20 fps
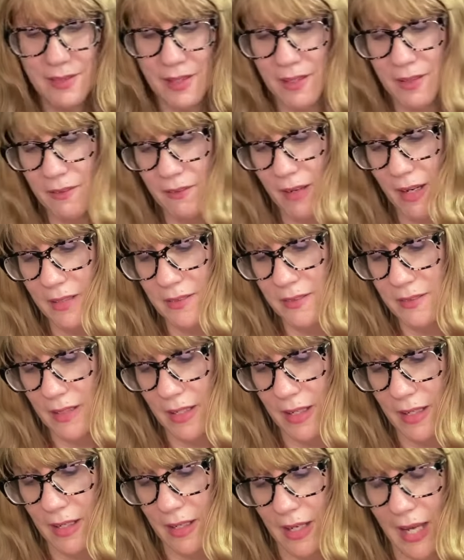
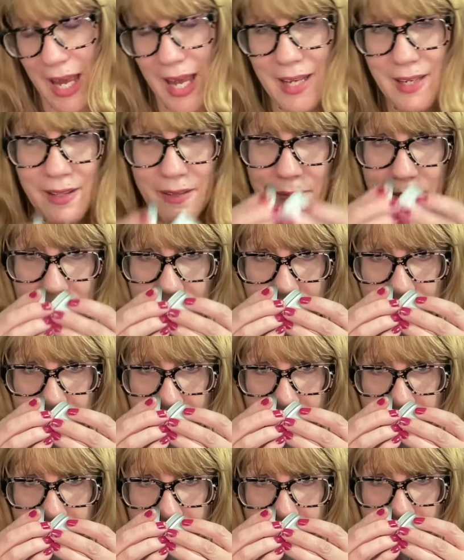interesting. I didn't,
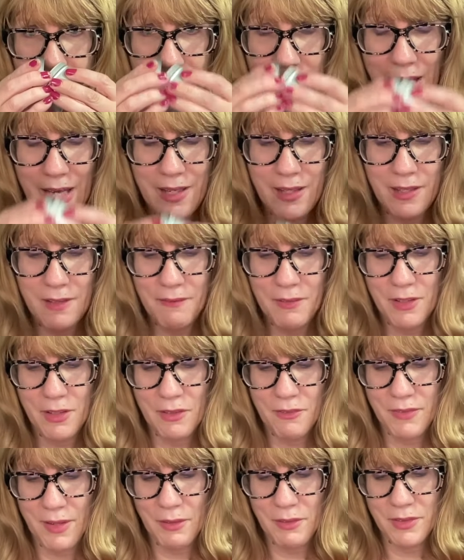I didn't even know
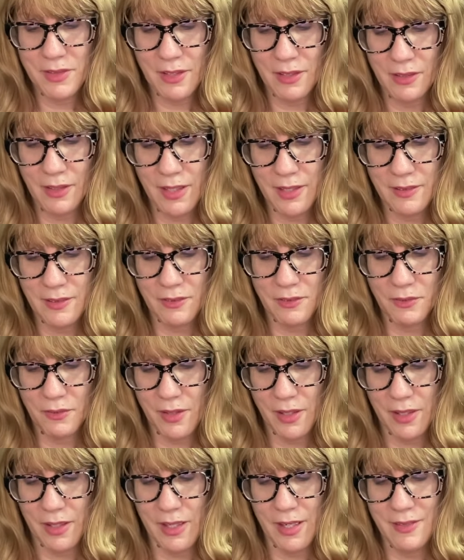if I was going to like this
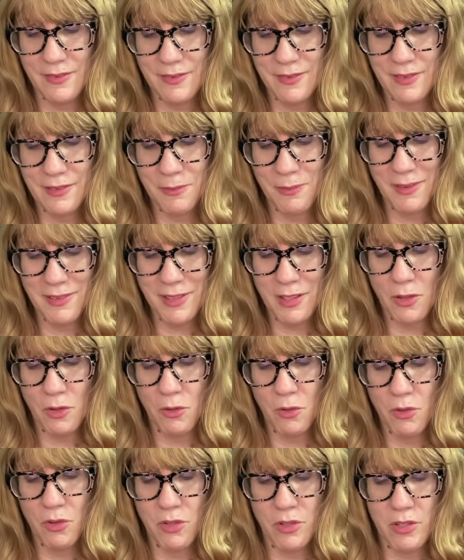one. Is, it smells like
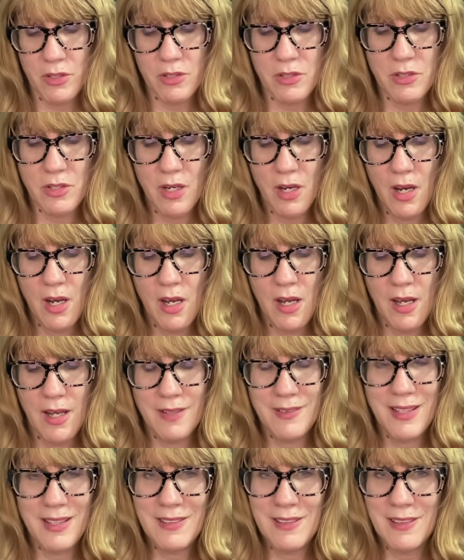orange.
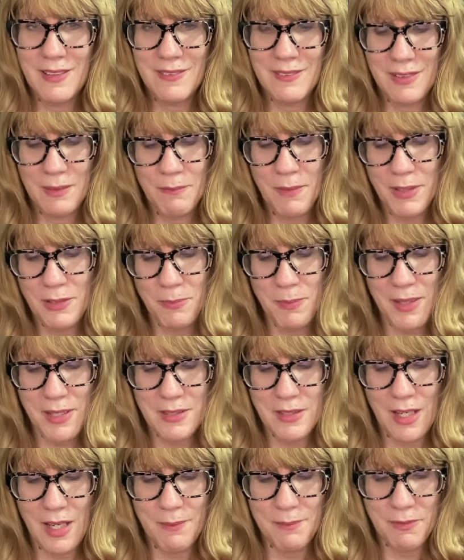Is that, it must be a
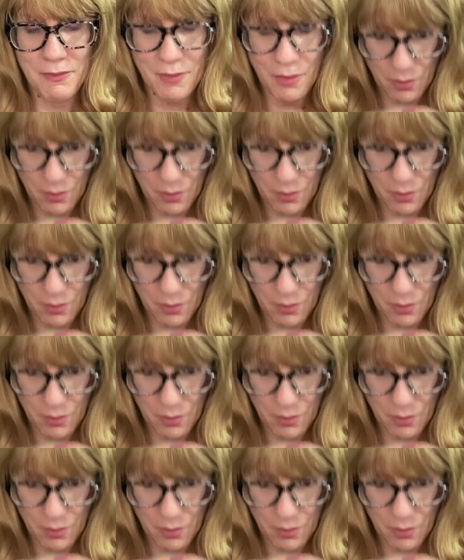type of